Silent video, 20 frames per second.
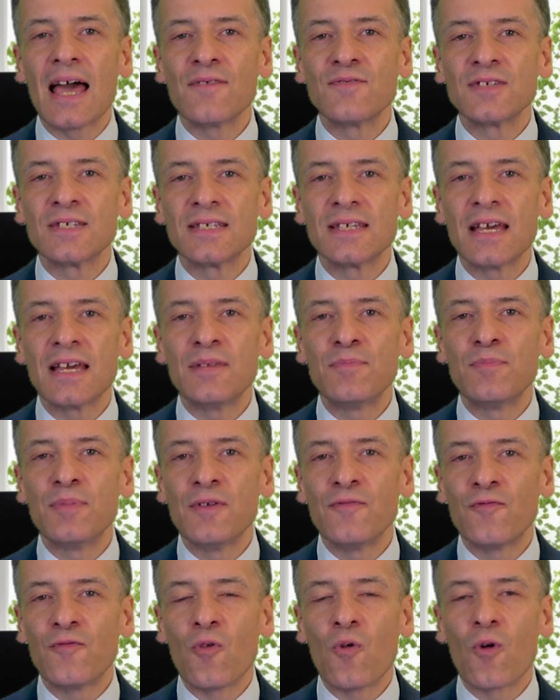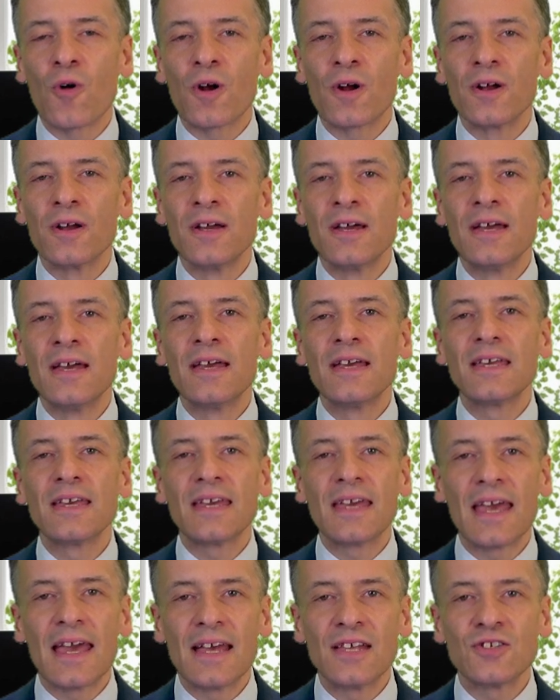said before,
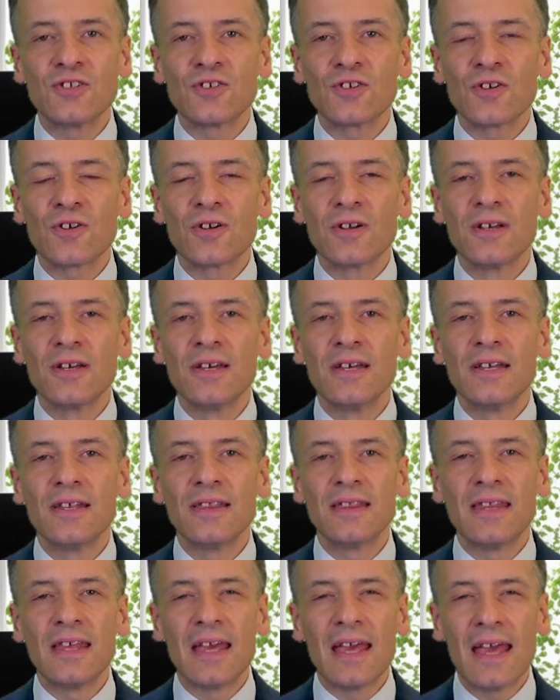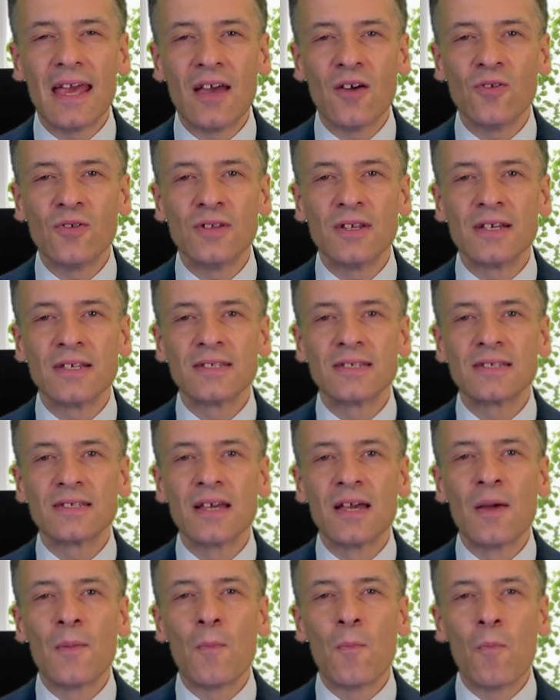cancer, the illness
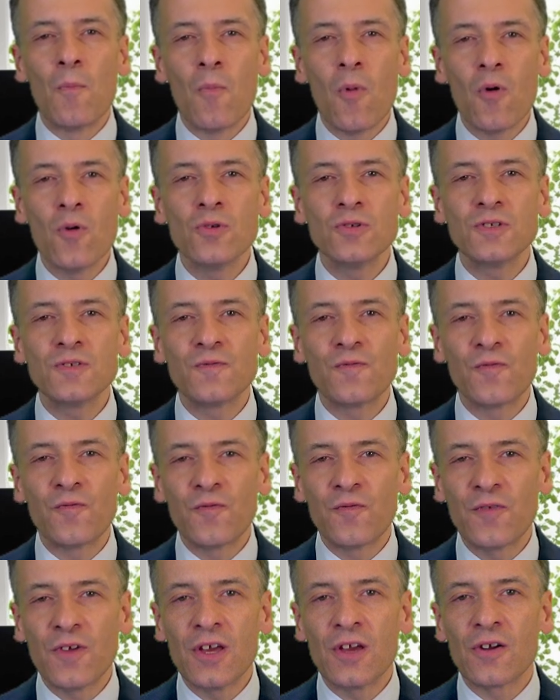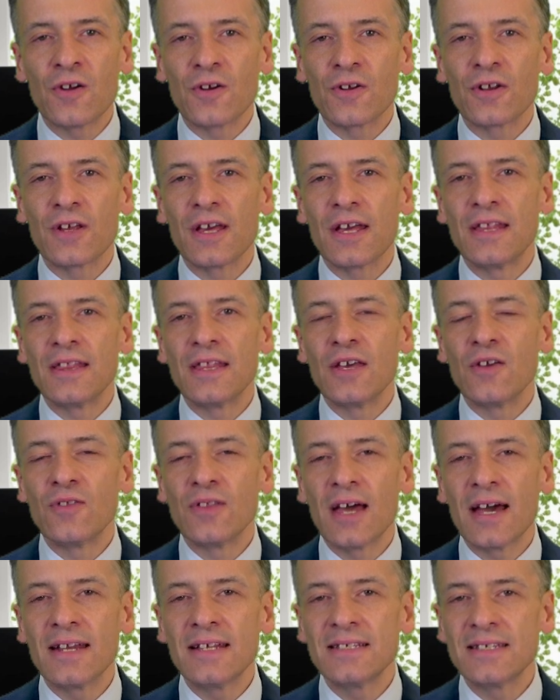most feared in the
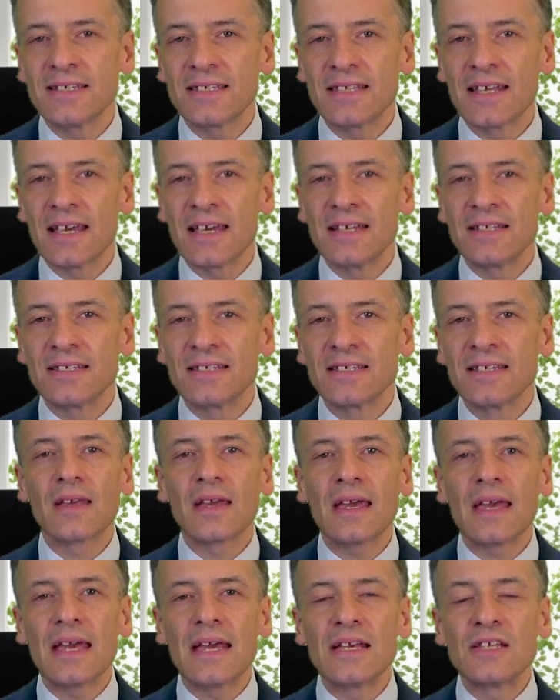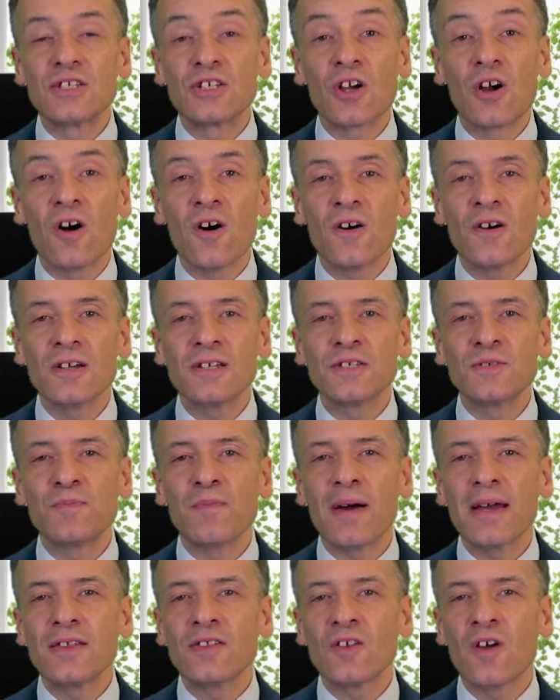United States, is caused
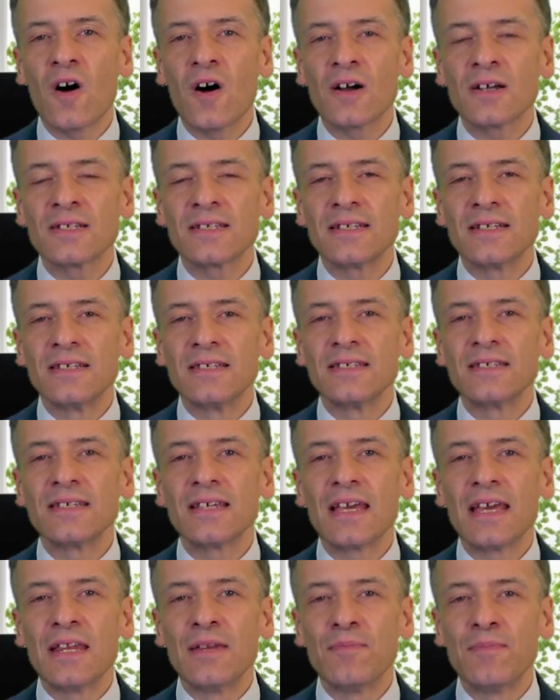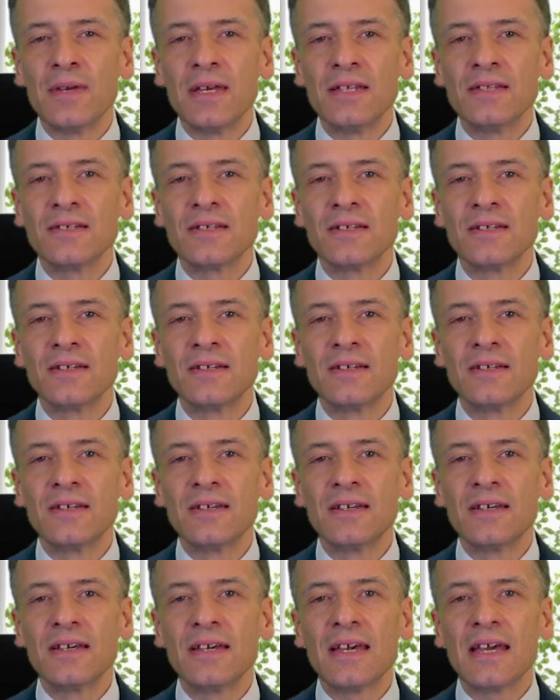by toxins in meat.
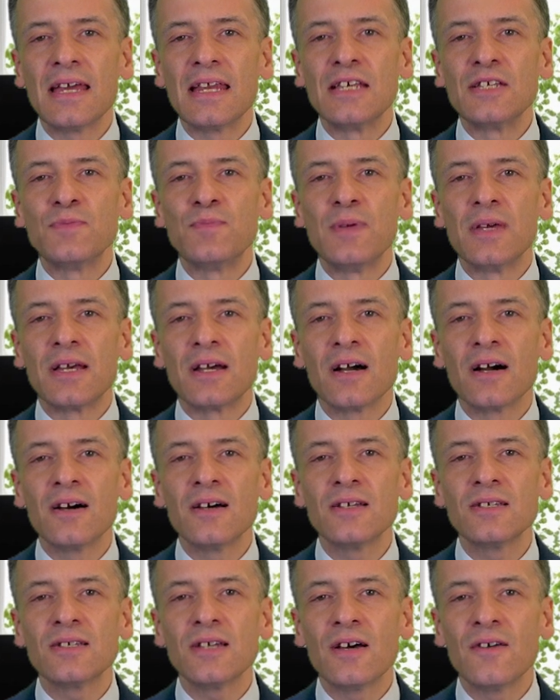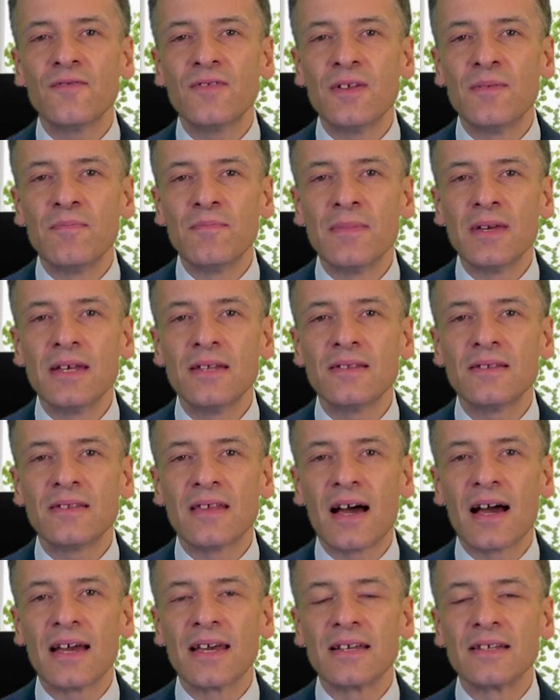It is because of the meat
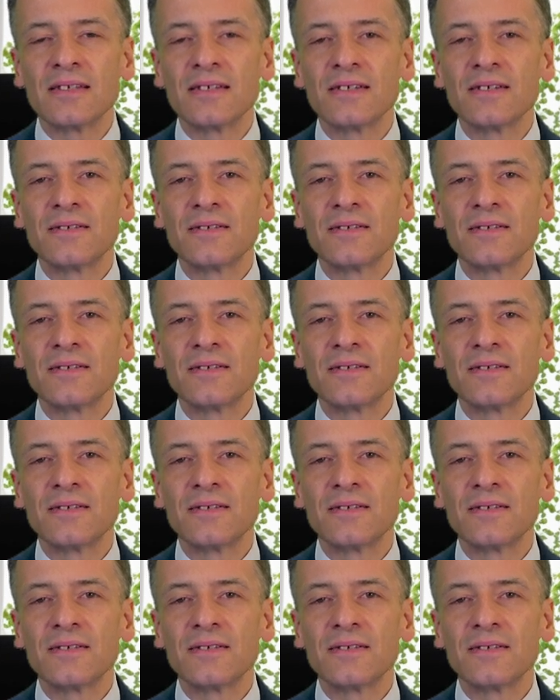diet."